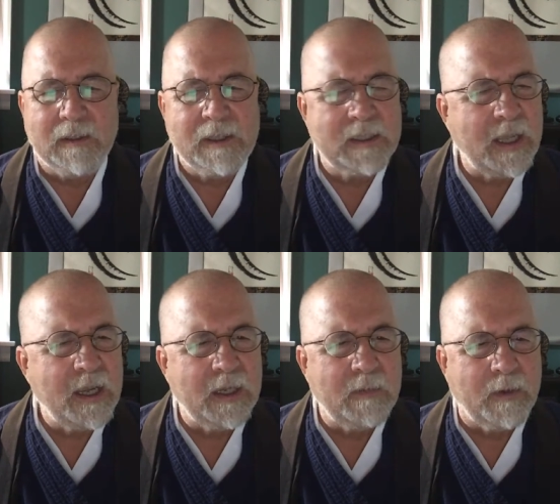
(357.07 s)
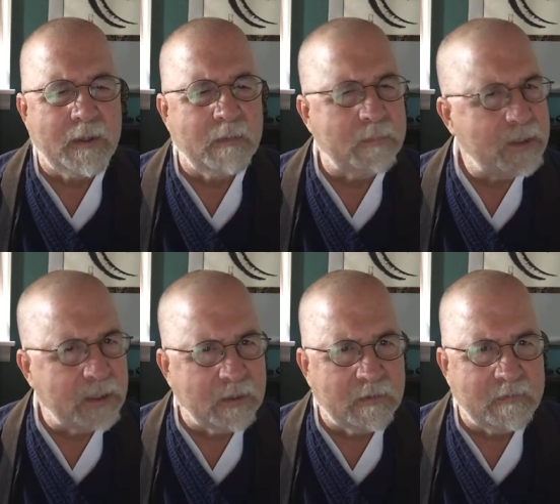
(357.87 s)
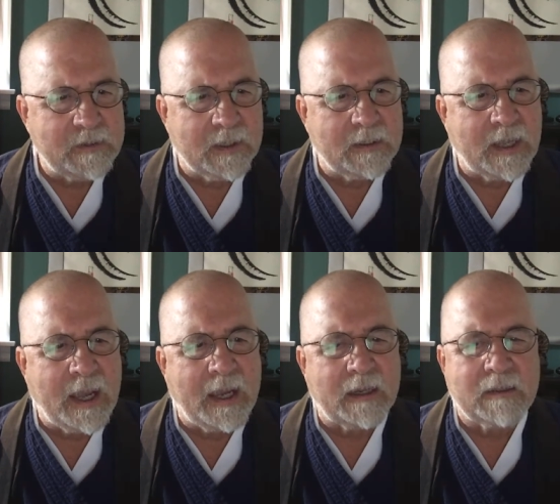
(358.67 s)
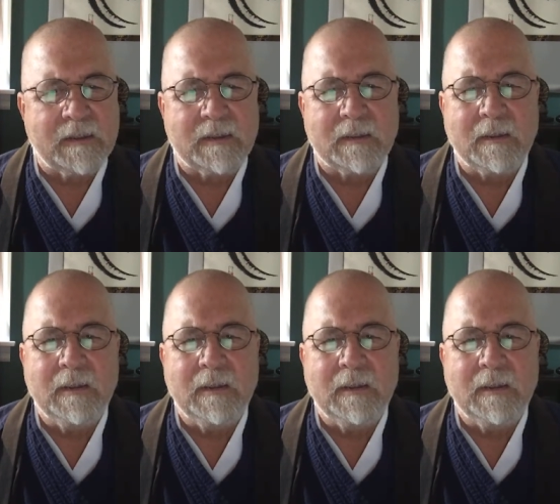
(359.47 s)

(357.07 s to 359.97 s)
stand by themselves as acts.